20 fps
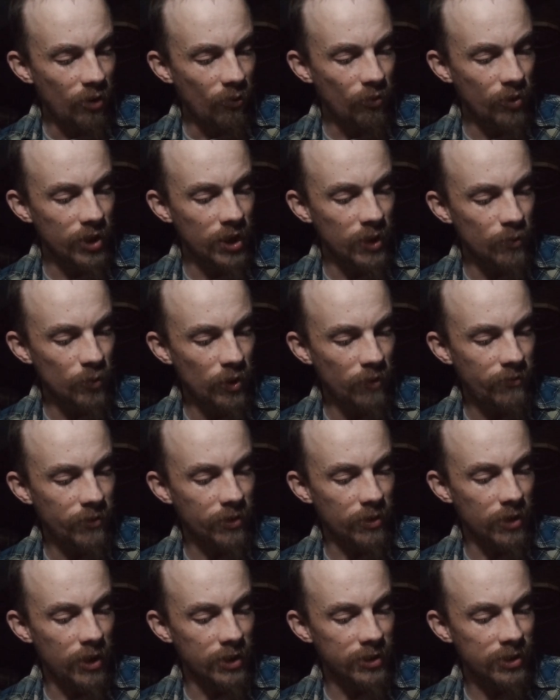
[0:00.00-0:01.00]
When you move
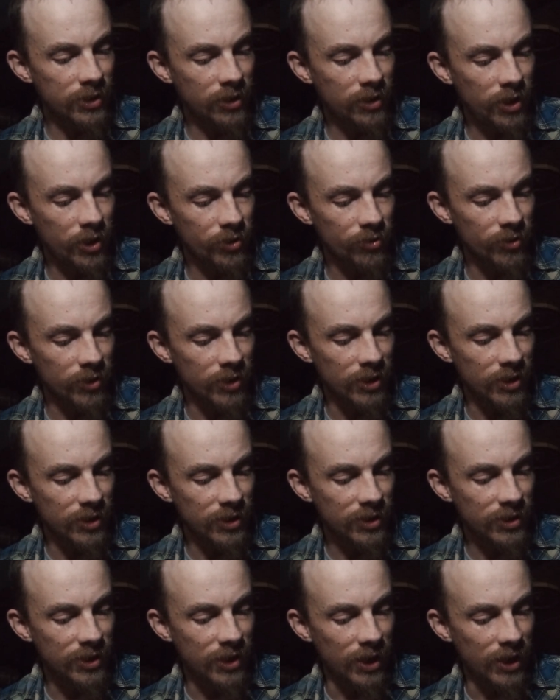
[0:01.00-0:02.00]
across the country
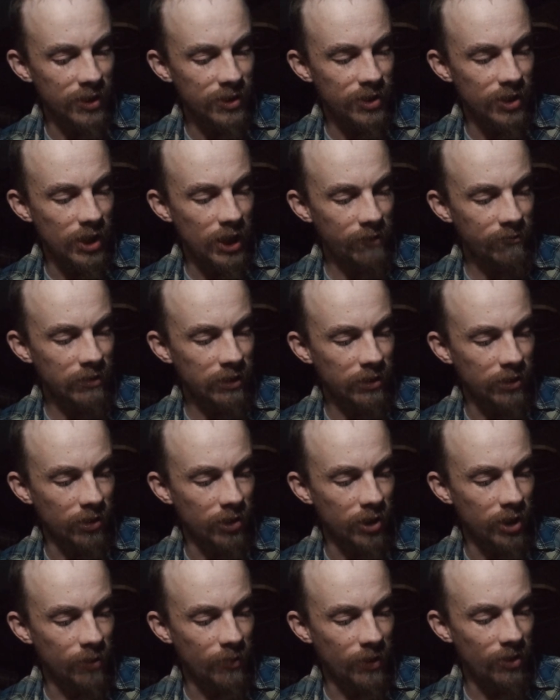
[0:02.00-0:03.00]
these days, you have to
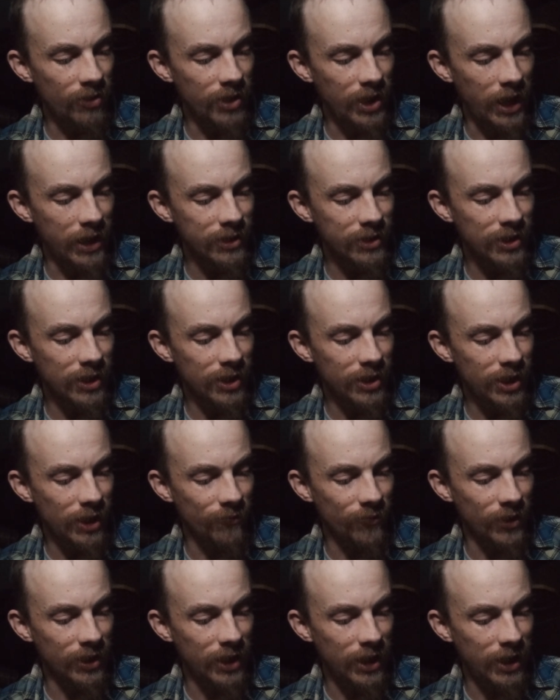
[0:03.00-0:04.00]
learn about 19
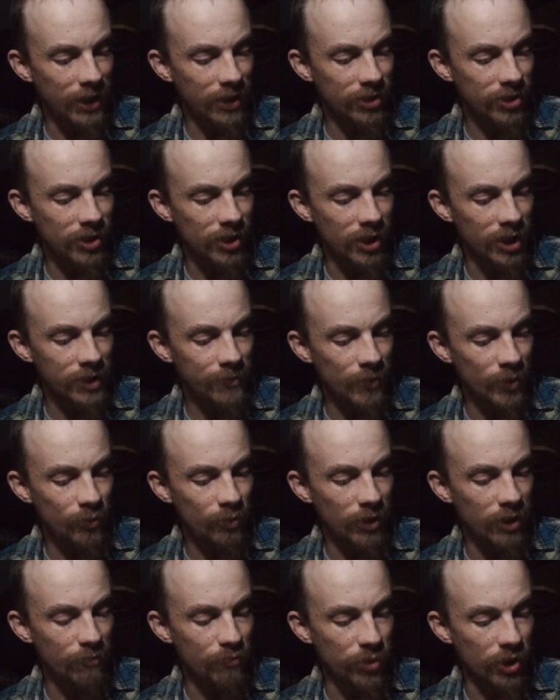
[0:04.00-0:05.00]
different handshakes
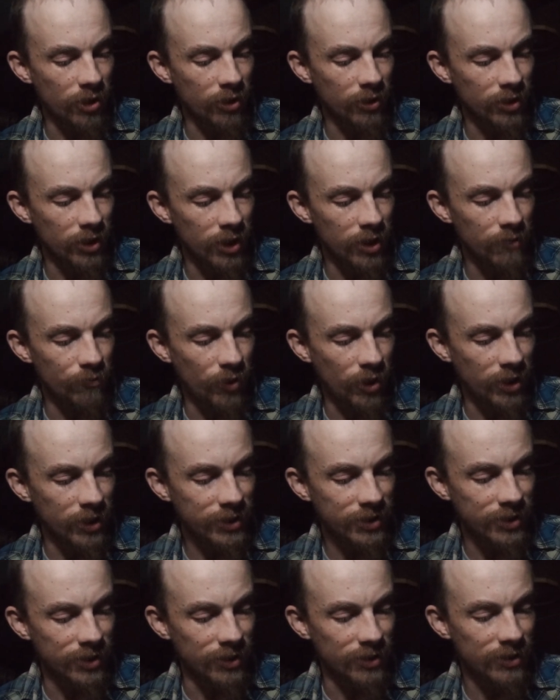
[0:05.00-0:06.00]
between Berkeley and
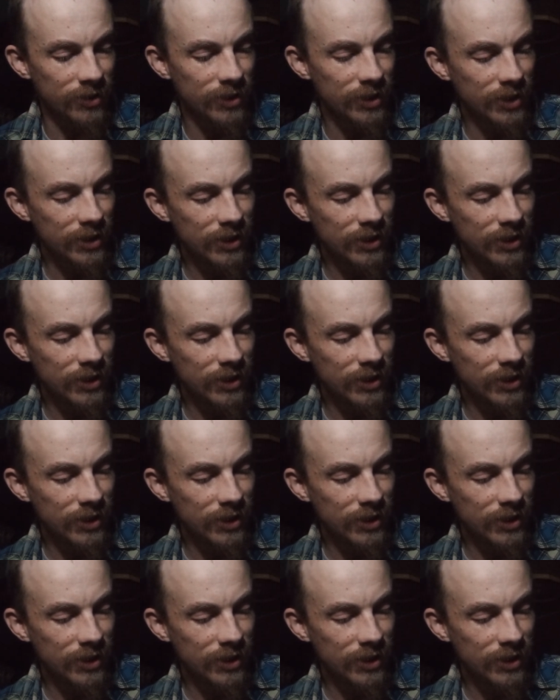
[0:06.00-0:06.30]
Boston.